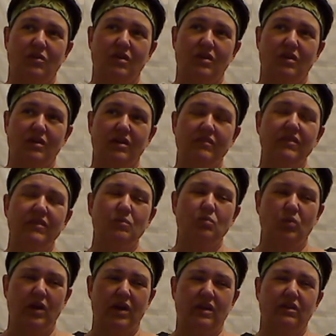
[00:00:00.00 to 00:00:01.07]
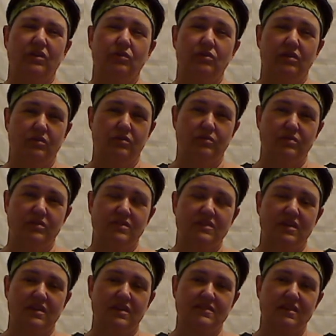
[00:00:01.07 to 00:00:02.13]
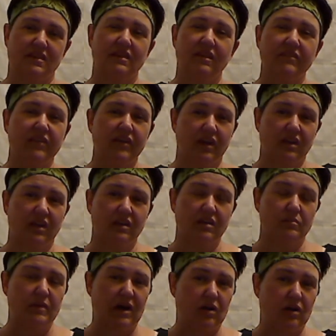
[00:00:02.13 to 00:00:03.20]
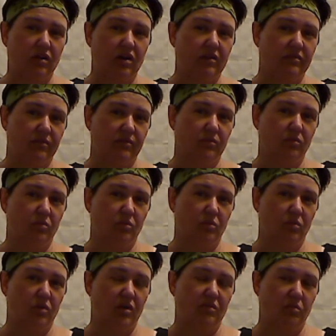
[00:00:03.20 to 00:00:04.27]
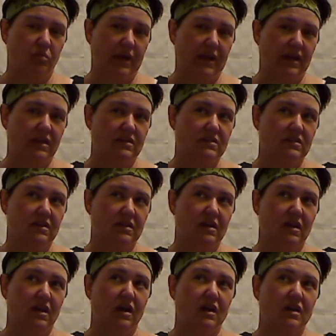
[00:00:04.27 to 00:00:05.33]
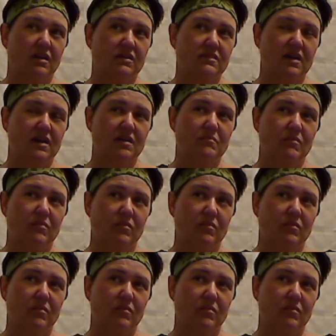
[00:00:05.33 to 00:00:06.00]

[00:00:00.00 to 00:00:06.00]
even when you lose a significant amount of weight, because I